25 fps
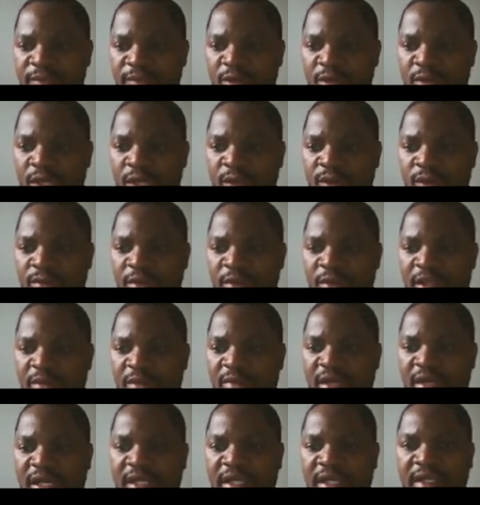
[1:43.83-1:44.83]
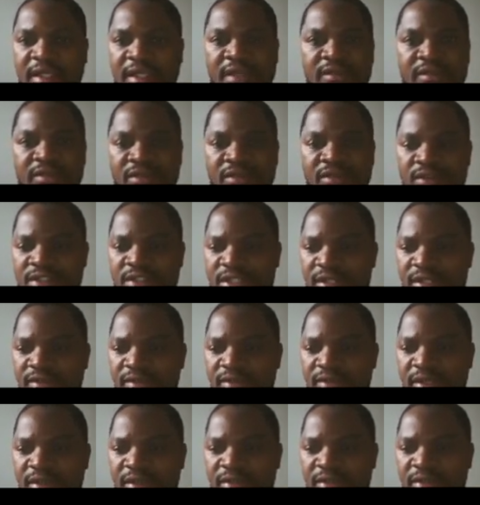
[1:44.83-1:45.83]
what we mean by net force and
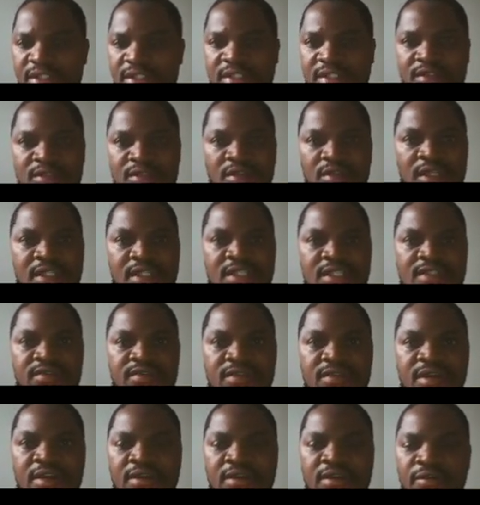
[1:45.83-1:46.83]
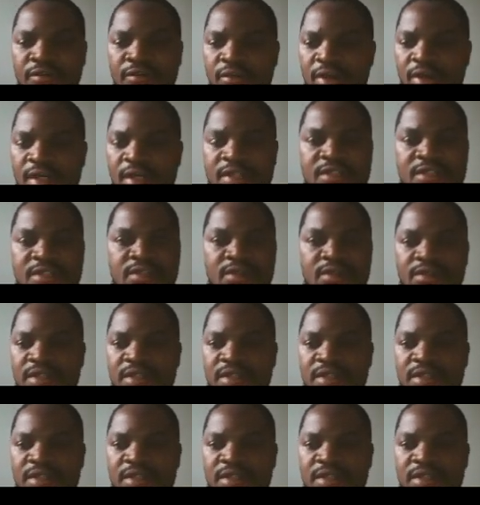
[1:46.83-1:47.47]
velocity. So let's focus